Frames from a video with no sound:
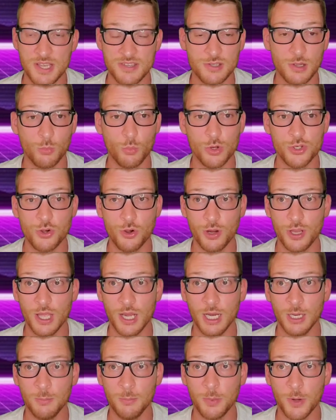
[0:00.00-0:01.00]
based on what you're
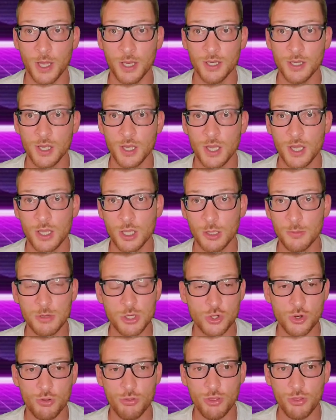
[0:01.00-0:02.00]
getting, but you
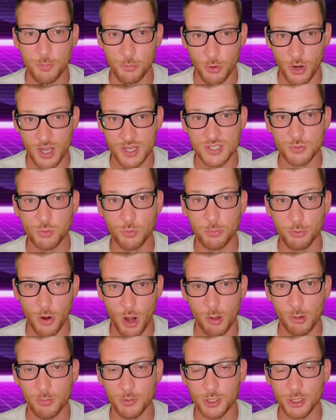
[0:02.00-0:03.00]
can be sure that the price will
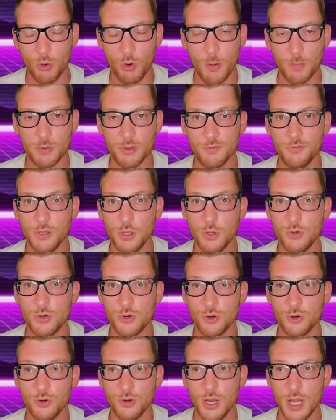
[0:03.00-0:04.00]
probably go up in the
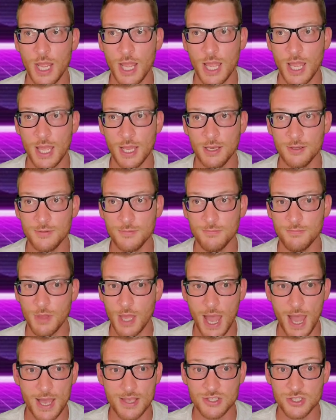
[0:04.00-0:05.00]
future, and
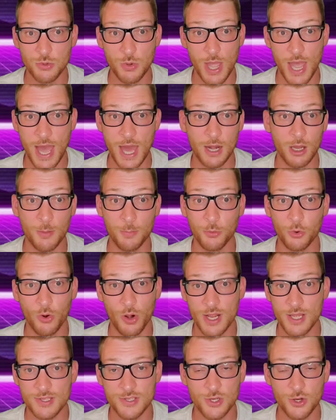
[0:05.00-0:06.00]
as you add
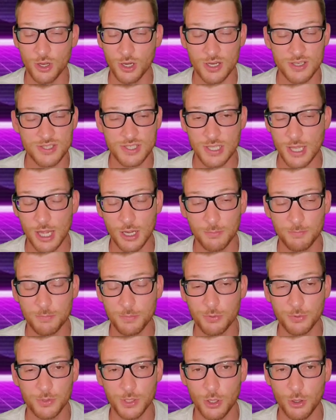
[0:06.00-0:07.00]
upgrades, you're gonna see that,
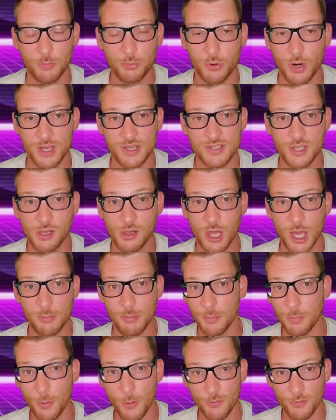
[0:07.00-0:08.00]
you know, price
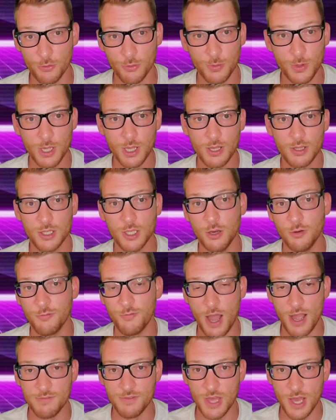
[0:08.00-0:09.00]
climb up over, you know,
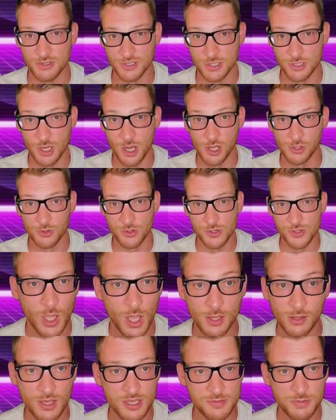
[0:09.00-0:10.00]

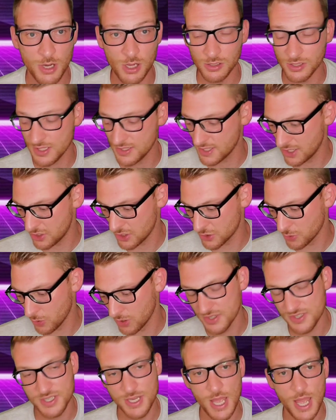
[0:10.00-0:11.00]
$5,000. And last but not least, I
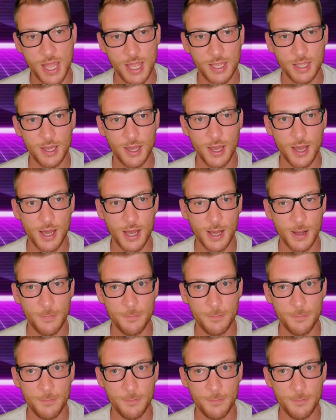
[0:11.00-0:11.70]
just wanna say,